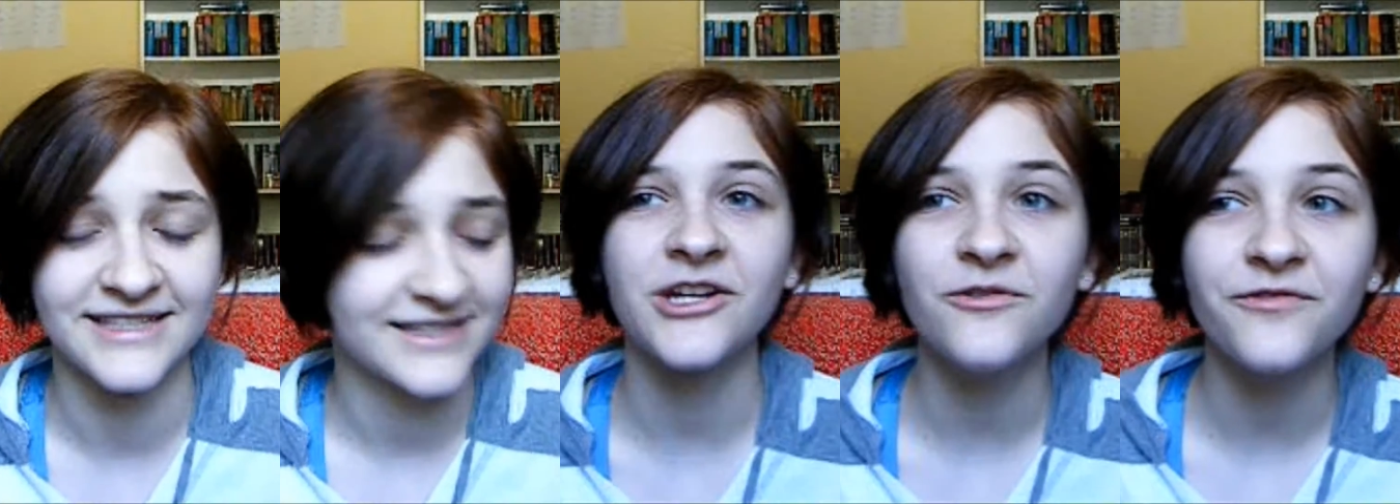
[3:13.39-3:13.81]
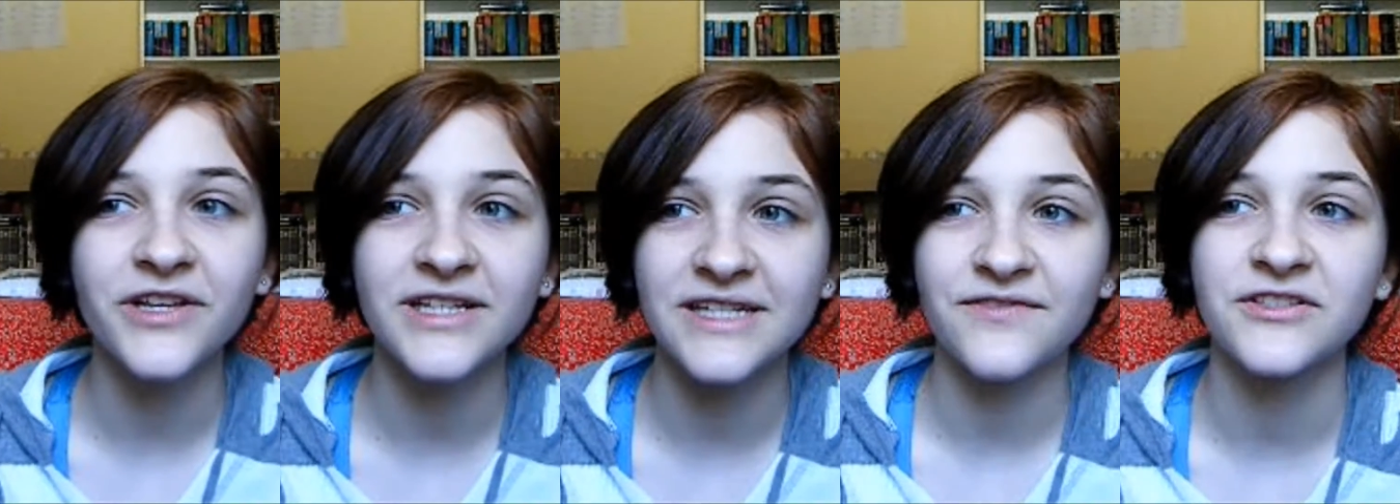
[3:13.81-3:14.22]
Like, I don't
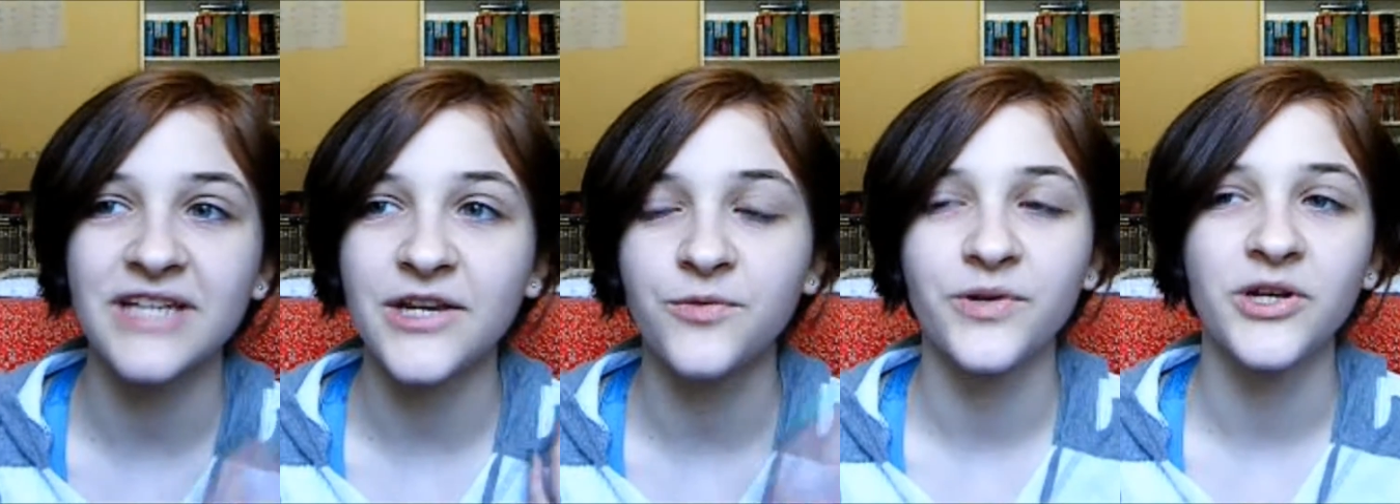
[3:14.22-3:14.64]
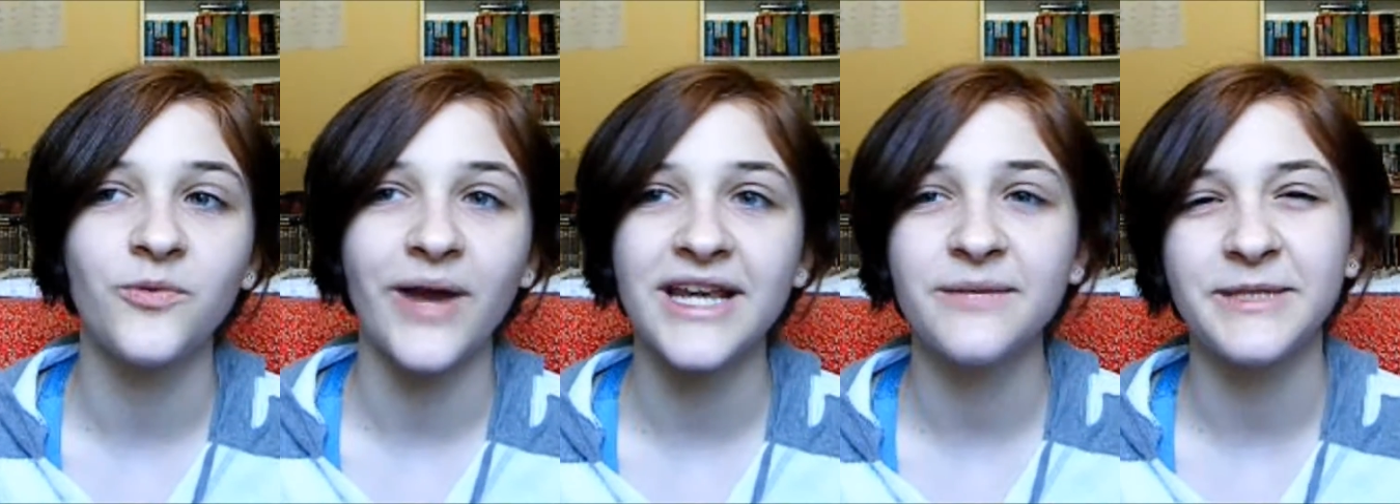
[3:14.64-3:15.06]
feel as if there's any
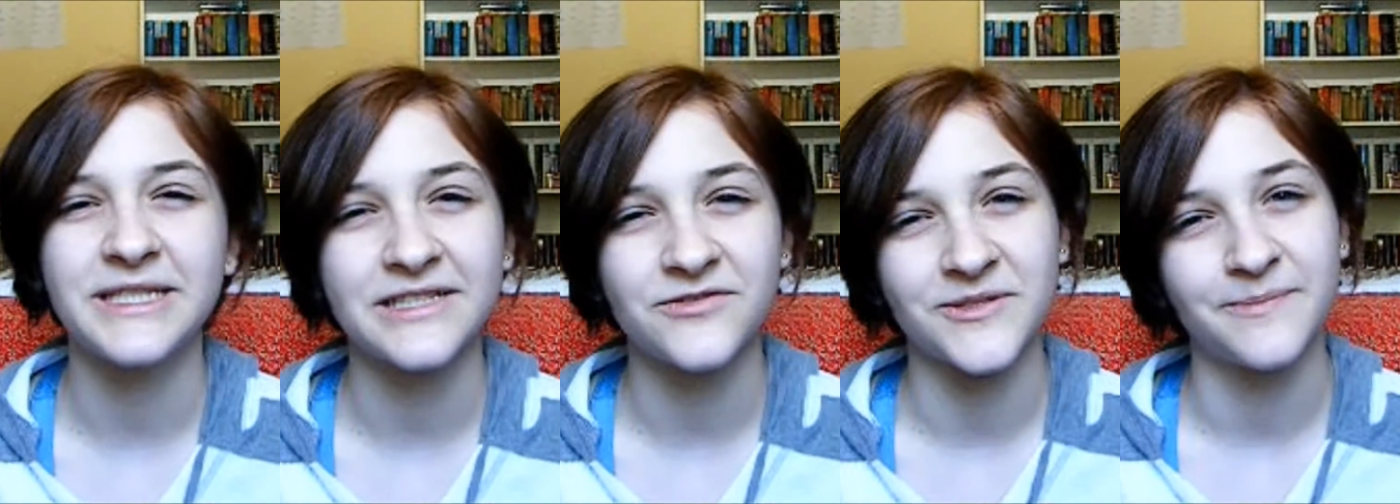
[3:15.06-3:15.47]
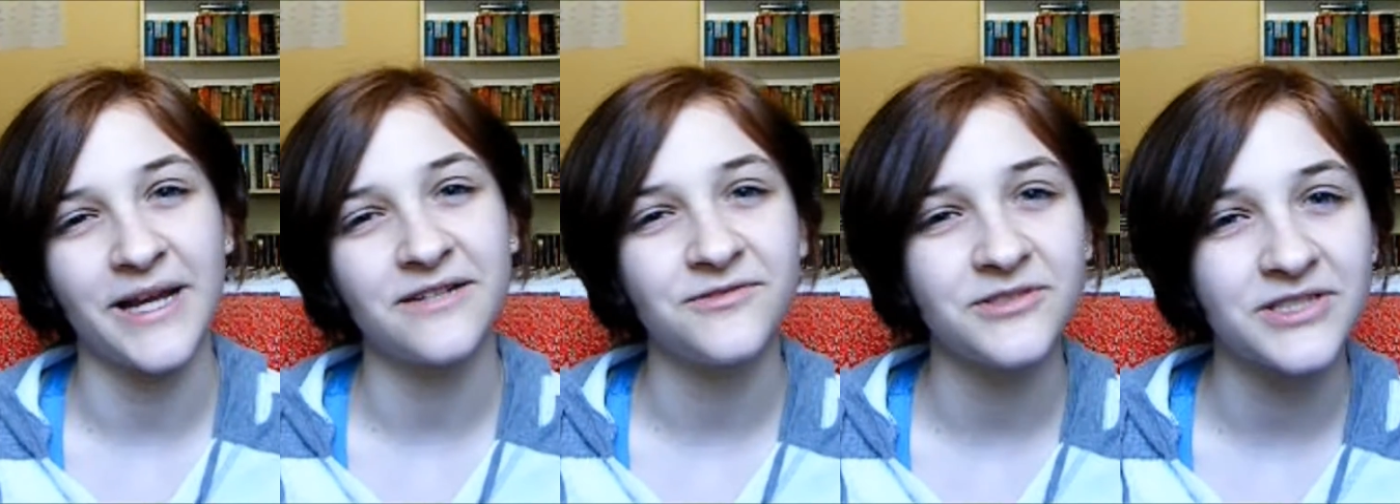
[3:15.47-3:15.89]
real way to be
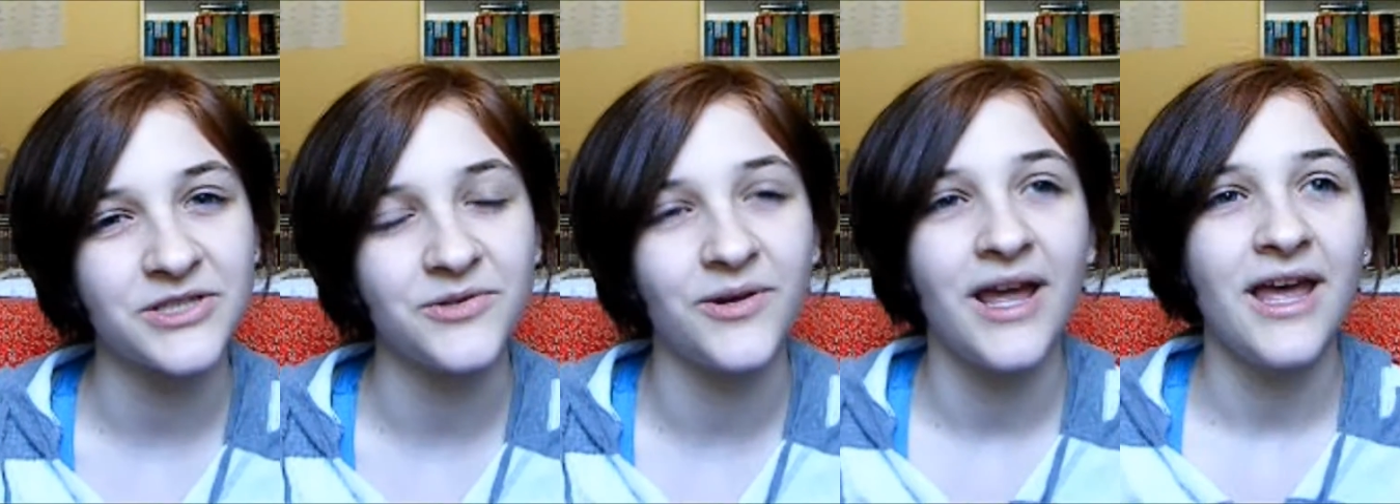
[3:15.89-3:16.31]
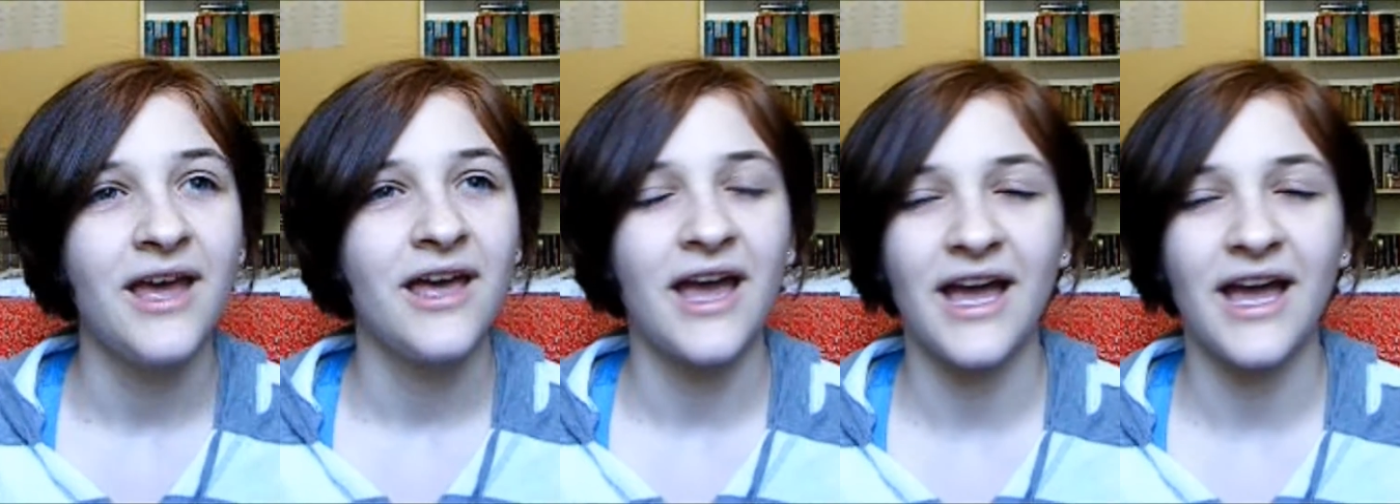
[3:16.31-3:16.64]
disrespectful to